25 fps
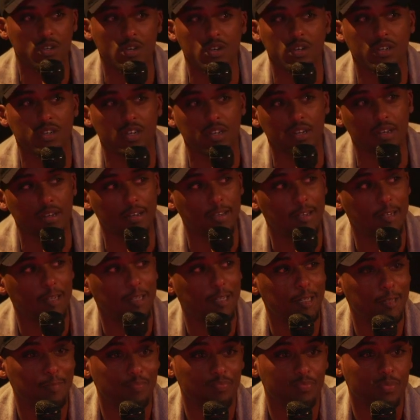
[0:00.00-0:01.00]
good, and
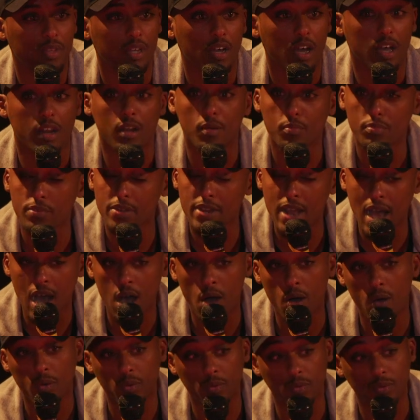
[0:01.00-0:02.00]
I'm
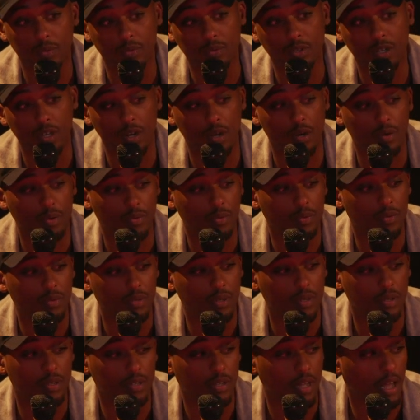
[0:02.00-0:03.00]
now, you know,
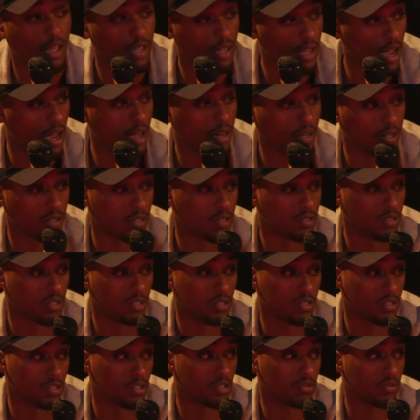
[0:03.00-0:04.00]
again, this
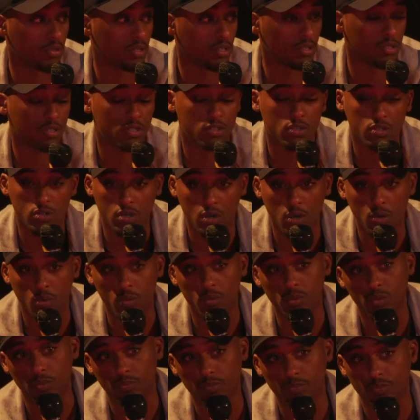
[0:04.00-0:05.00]
industry is
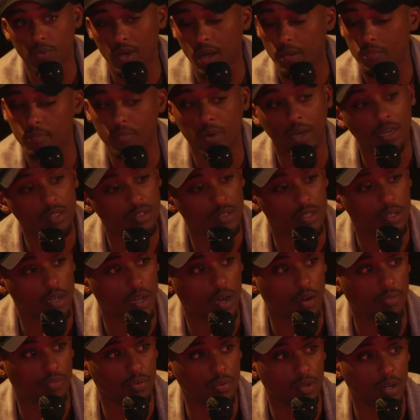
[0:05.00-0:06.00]
so amazing
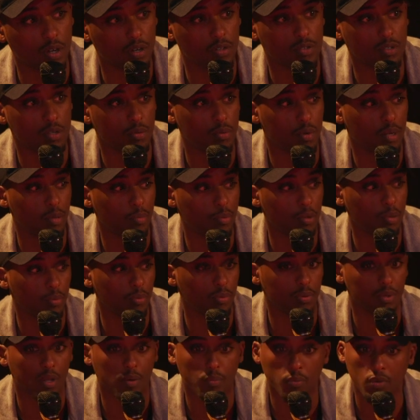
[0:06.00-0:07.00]
now for young Somali
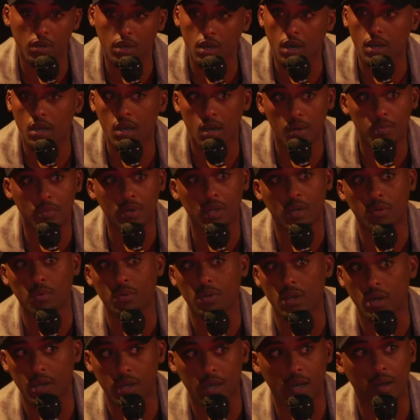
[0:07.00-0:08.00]
people that we are coming here
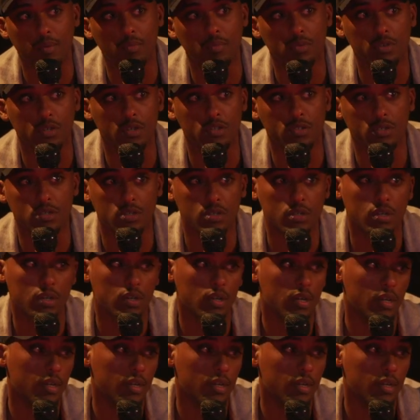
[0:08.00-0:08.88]
with our cameras and,